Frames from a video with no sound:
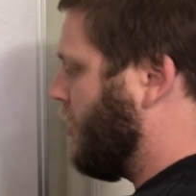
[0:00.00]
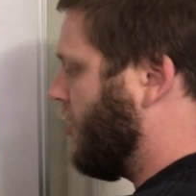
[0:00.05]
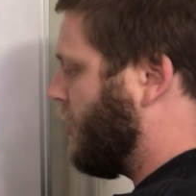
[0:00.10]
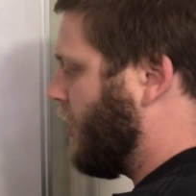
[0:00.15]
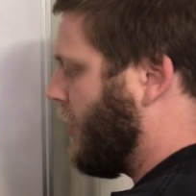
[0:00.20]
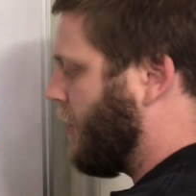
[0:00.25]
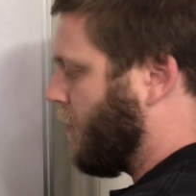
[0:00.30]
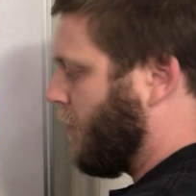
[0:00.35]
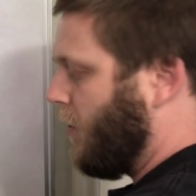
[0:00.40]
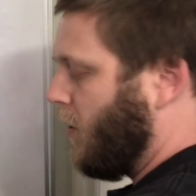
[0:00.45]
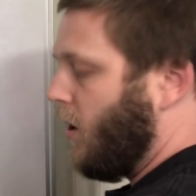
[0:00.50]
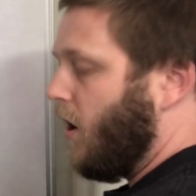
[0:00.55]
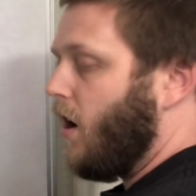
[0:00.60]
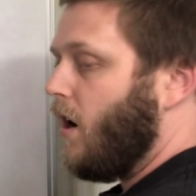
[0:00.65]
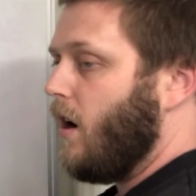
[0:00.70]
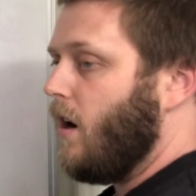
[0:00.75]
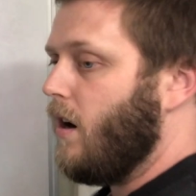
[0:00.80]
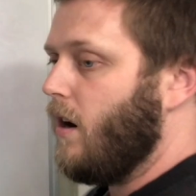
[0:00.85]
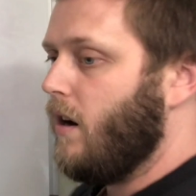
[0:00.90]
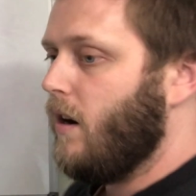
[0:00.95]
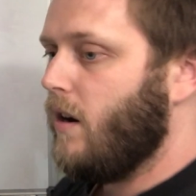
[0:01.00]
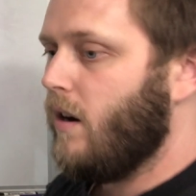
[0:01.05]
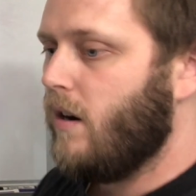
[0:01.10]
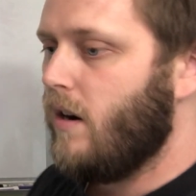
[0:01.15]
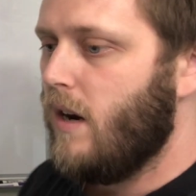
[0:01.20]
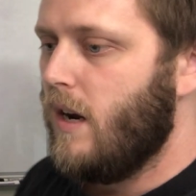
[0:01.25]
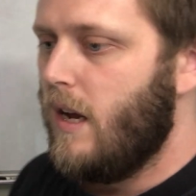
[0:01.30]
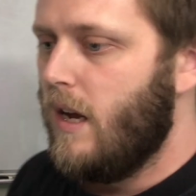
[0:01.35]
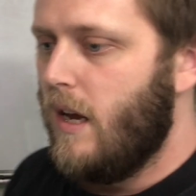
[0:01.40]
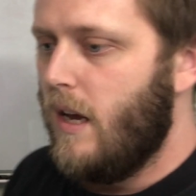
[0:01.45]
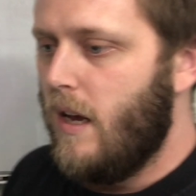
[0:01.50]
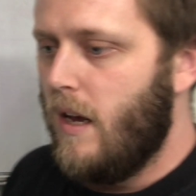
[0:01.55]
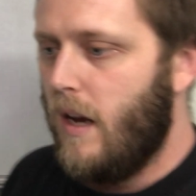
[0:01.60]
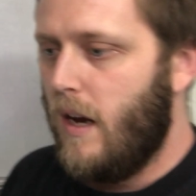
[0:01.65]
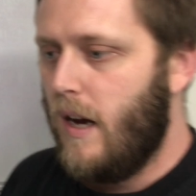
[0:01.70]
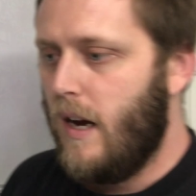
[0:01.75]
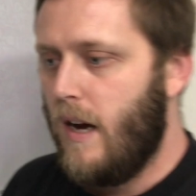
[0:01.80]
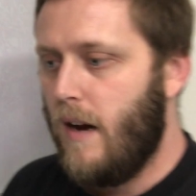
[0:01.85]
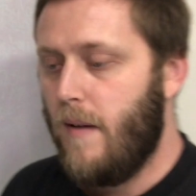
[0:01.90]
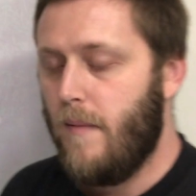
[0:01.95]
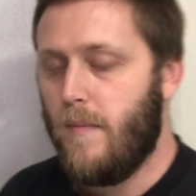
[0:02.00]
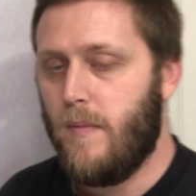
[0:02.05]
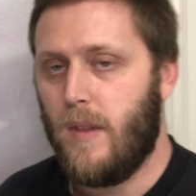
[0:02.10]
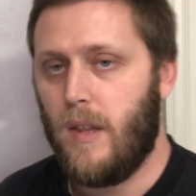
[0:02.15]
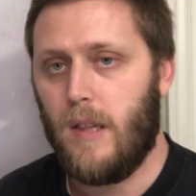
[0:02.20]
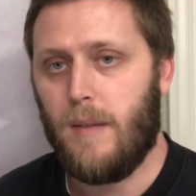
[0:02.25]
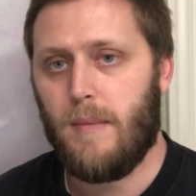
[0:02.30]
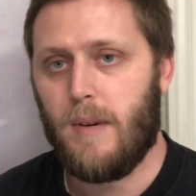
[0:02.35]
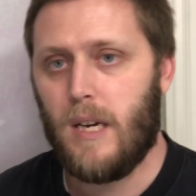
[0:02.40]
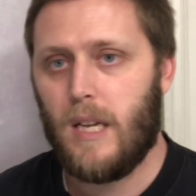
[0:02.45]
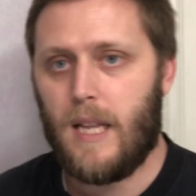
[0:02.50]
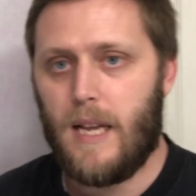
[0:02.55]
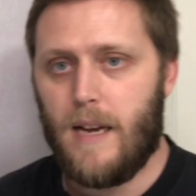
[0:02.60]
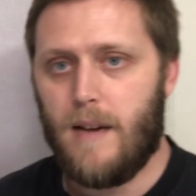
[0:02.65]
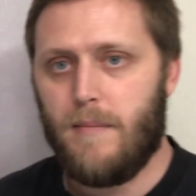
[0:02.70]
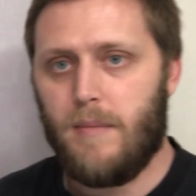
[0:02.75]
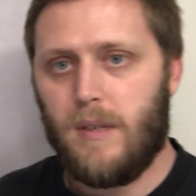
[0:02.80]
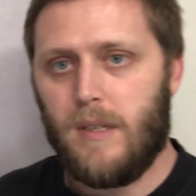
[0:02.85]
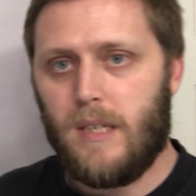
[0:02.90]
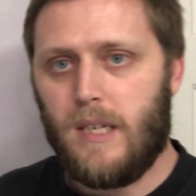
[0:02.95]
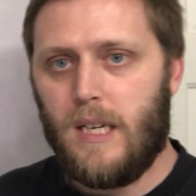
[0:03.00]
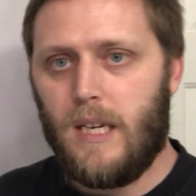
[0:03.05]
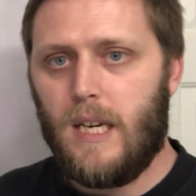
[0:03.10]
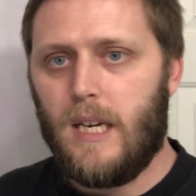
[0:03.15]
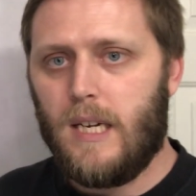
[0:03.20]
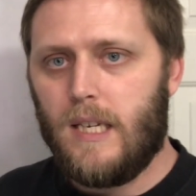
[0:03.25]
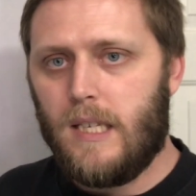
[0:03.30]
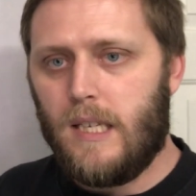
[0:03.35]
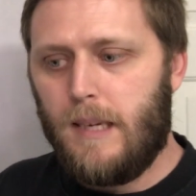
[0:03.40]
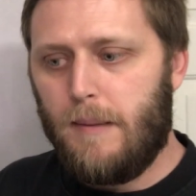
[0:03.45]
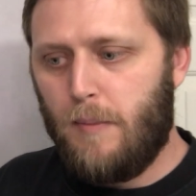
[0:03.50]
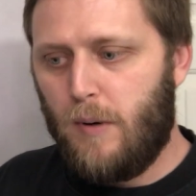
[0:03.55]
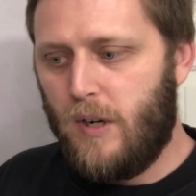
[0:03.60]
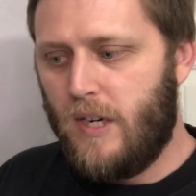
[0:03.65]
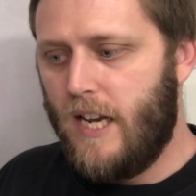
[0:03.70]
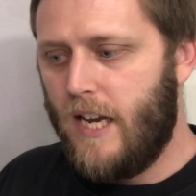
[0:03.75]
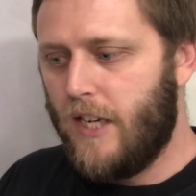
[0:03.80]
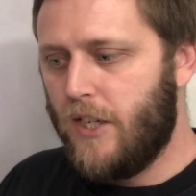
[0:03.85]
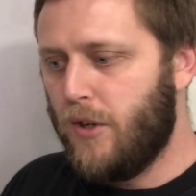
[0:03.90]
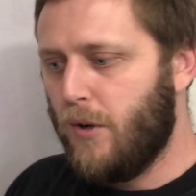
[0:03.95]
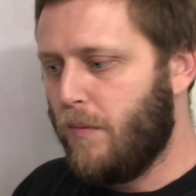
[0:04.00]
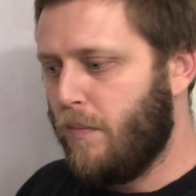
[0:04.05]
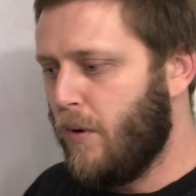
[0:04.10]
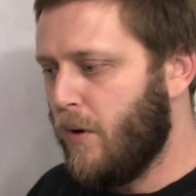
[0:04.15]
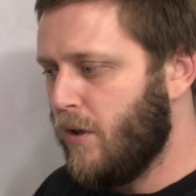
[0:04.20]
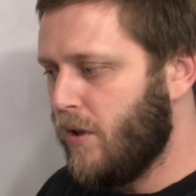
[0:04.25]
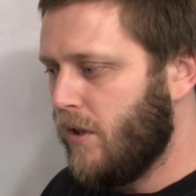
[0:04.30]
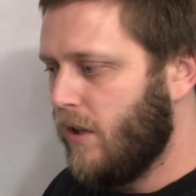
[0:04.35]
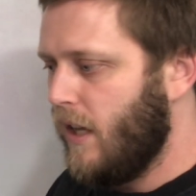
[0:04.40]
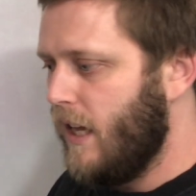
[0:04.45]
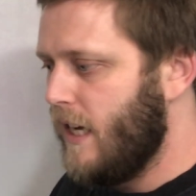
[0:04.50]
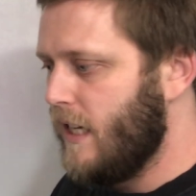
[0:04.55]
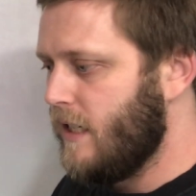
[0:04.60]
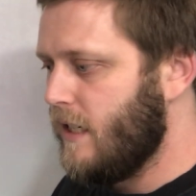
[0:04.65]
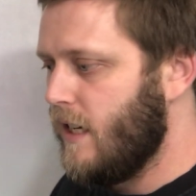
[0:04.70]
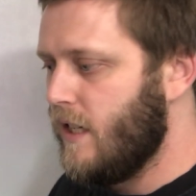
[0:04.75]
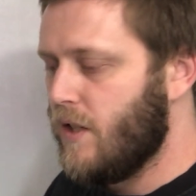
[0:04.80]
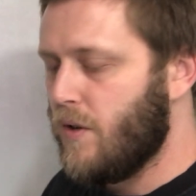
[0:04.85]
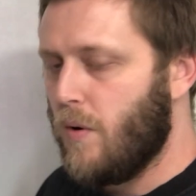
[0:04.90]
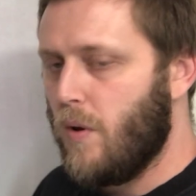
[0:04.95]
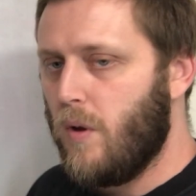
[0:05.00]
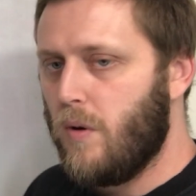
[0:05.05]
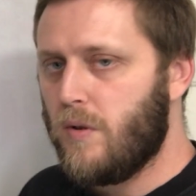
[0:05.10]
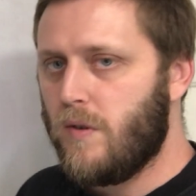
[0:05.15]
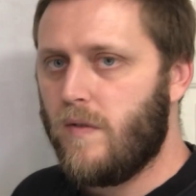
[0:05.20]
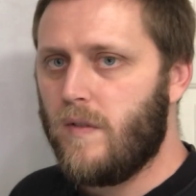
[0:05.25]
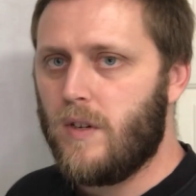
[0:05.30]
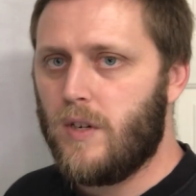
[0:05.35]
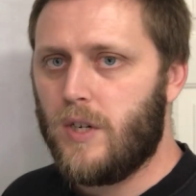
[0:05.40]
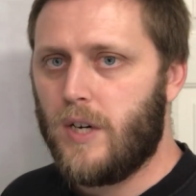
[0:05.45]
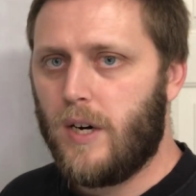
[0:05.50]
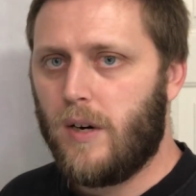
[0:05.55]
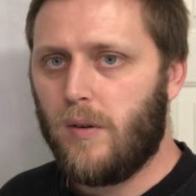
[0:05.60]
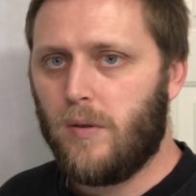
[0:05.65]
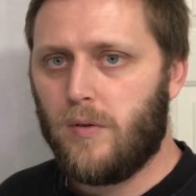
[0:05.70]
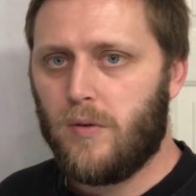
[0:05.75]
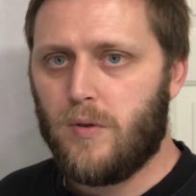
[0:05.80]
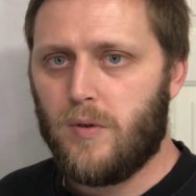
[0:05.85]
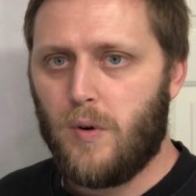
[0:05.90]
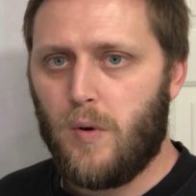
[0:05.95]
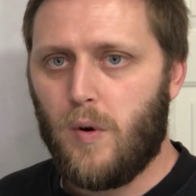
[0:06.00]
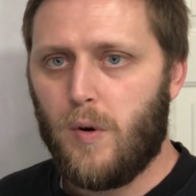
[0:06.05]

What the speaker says: in general are the limited liability. Again, it protects your personal assets or those of the shareholders and